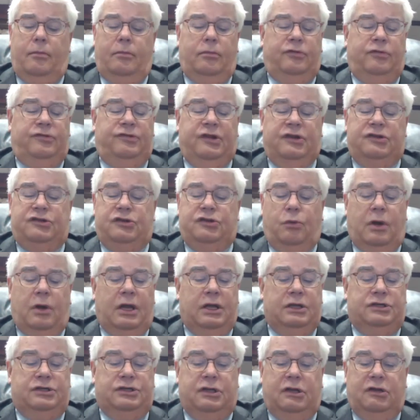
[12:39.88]

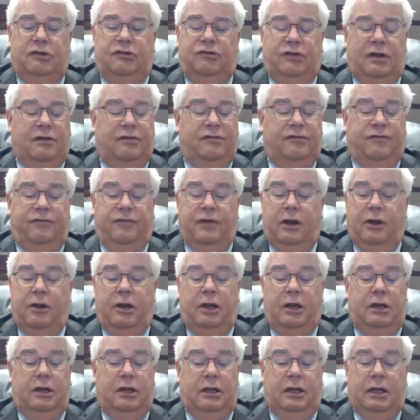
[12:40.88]
situations as
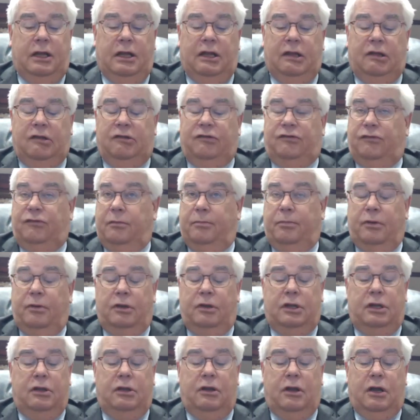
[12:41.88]
varied as the
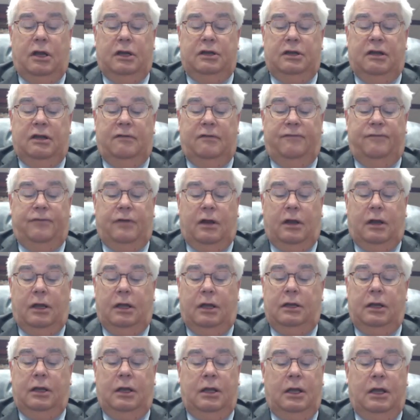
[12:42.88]
book you
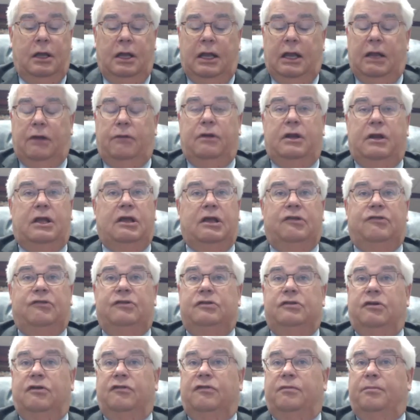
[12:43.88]
identified, Henry
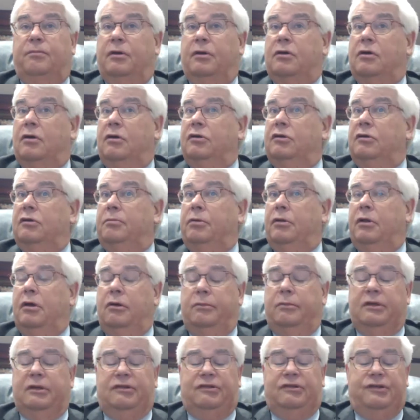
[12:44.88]
Kissinger's book on
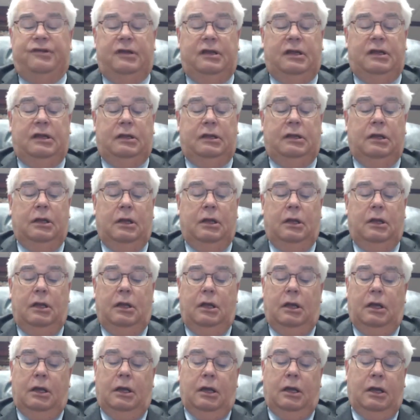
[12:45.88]
diplomacy,
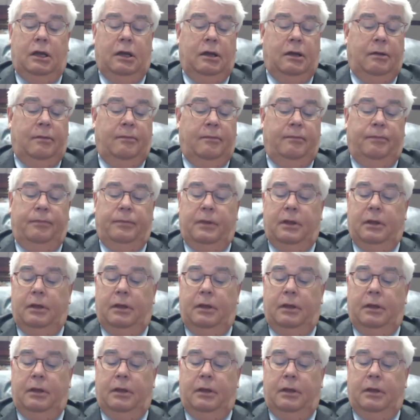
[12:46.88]
David